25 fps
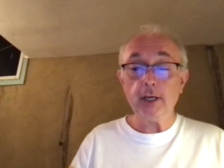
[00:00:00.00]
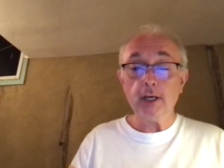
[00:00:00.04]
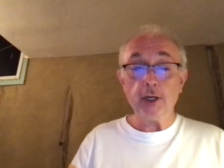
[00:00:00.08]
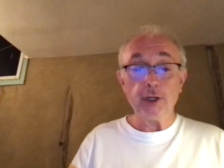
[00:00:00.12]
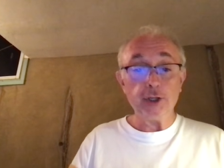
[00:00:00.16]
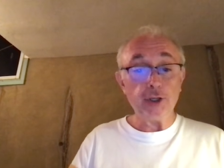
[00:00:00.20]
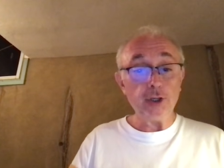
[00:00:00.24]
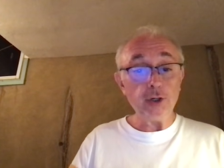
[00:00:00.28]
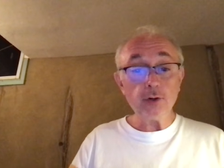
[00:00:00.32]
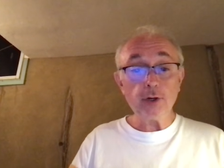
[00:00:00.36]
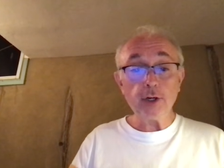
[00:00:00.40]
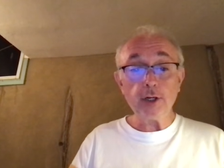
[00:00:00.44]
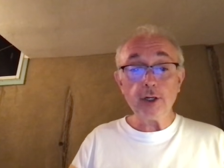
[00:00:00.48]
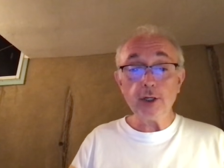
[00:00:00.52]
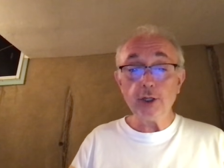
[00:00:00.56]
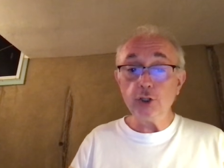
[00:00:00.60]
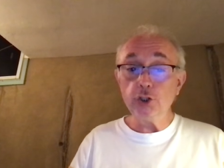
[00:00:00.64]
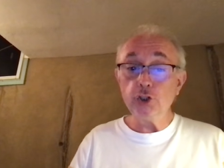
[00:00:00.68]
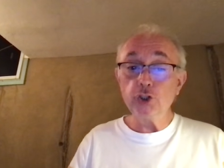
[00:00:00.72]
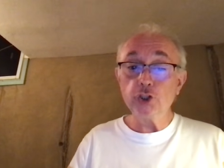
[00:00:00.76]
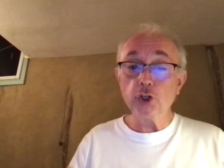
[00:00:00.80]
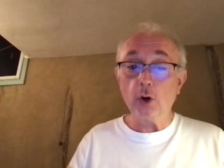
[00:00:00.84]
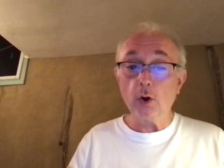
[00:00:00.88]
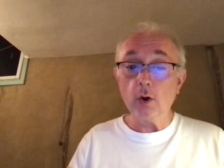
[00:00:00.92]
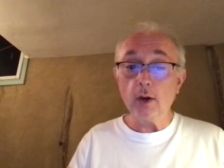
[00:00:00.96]
you can
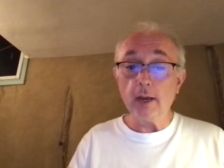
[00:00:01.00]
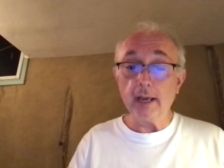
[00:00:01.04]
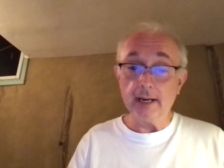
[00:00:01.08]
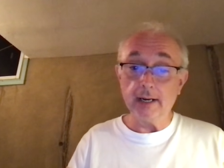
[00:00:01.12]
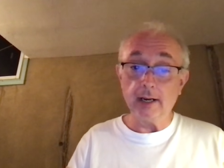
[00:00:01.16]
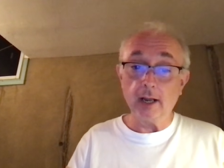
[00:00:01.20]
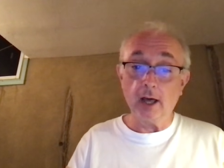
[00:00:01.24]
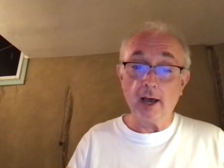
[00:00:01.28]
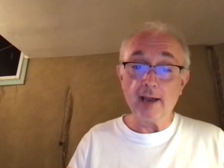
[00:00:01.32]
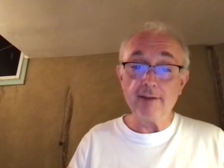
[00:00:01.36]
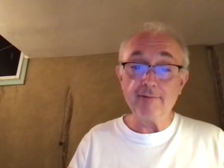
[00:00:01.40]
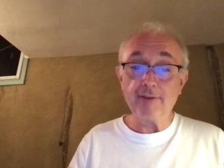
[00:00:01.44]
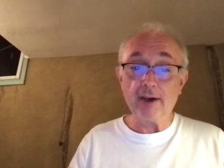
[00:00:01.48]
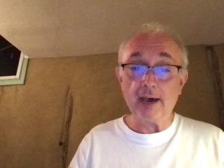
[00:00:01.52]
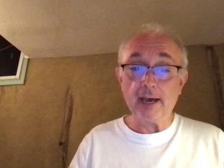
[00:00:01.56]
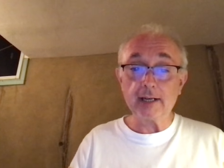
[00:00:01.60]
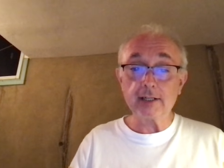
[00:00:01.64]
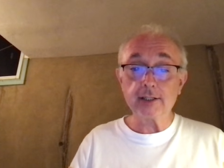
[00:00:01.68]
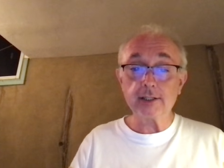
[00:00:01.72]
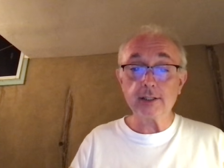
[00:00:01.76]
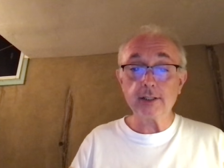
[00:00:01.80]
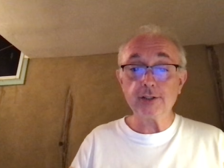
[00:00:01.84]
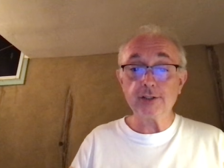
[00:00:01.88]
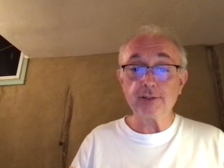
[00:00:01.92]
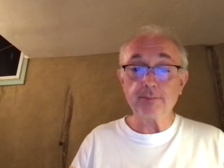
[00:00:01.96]
enjoy live
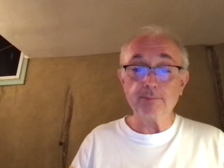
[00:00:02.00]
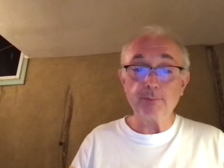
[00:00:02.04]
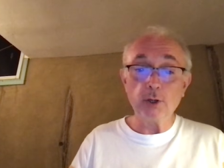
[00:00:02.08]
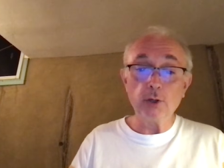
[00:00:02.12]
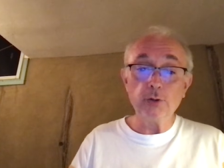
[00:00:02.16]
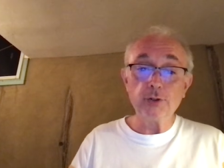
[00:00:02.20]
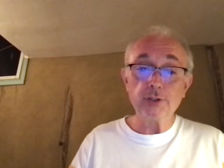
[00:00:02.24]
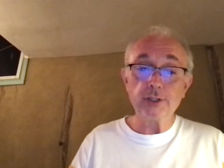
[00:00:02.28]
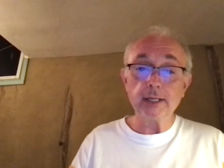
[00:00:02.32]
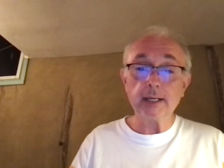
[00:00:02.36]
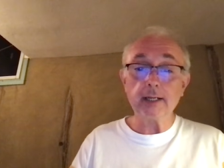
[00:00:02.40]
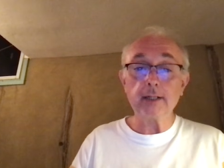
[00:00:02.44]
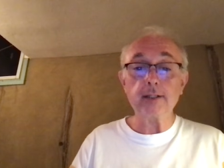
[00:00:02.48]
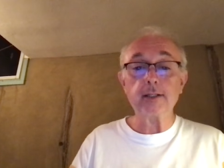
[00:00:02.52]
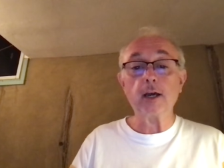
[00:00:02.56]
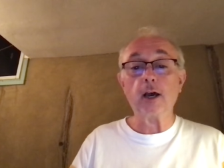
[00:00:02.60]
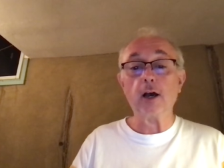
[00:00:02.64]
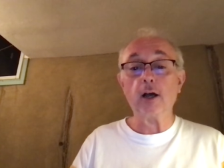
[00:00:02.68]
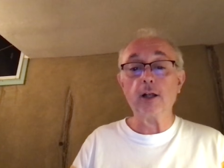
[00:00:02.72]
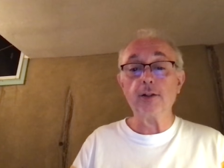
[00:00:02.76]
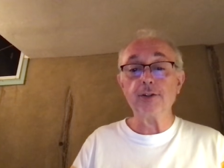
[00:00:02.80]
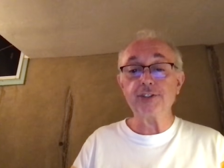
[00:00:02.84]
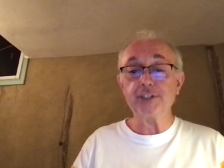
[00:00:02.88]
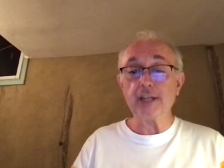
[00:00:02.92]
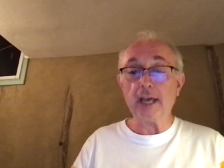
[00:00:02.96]
actors, music,
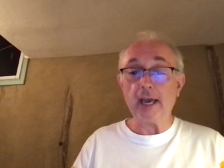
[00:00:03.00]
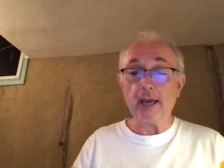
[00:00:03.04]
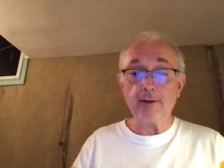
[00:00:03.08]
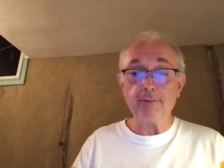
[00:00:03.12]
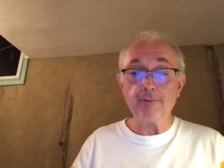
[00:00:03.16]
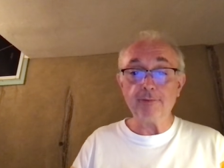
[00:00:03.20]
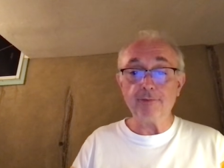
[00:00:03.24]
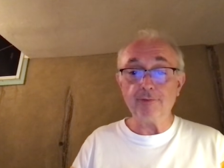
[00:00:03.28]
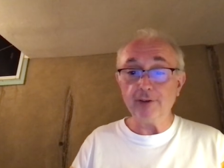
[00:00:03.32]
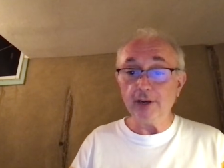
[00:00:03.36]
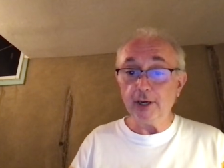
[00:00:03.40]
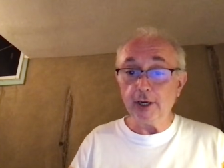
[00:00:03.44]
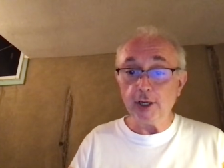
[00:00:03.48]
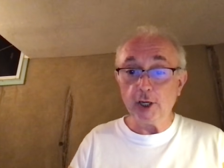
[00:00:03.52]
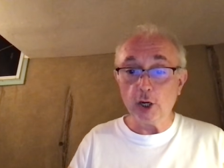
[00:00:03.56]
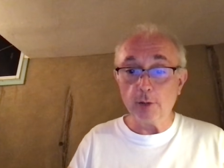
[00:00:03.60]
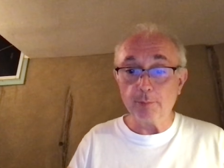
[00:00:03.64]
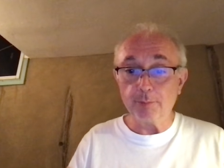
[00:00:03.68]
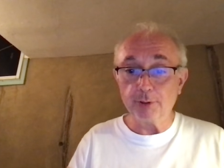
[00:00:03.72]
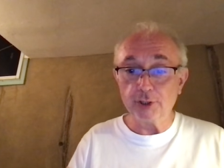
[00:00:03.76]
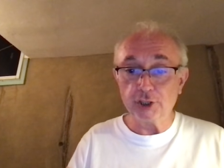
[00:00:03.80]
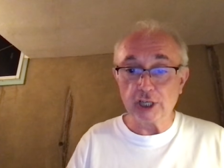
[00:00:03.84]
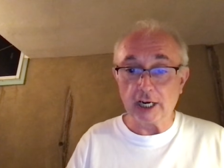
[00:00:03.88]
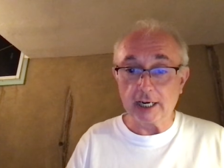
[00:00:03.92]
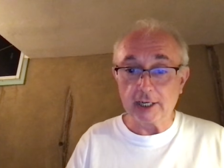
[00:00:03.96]
dance, and video
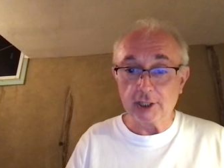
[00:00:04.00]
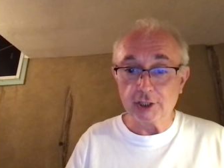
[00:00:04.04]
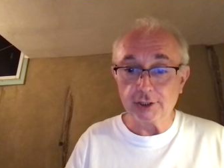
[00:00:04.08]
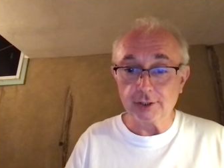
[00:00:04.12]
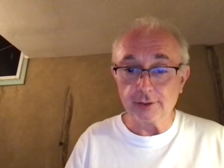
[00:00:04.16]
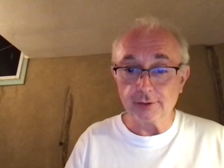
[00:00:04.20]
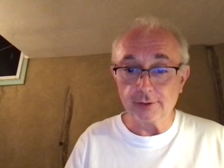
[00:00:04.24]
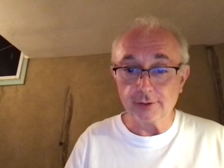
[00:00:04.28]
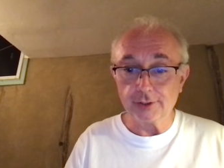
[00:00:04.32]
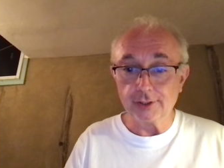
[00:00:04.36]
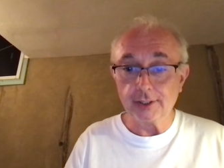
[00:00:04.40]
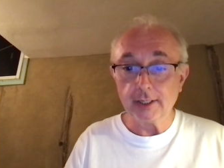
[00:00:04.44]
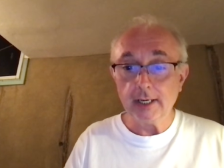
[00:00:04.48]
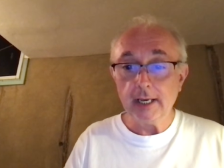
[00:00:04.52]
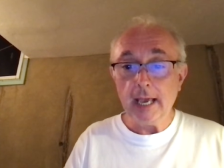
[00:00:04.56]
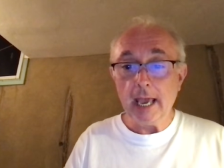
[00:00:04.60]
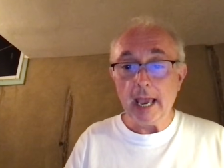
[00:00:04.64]
projections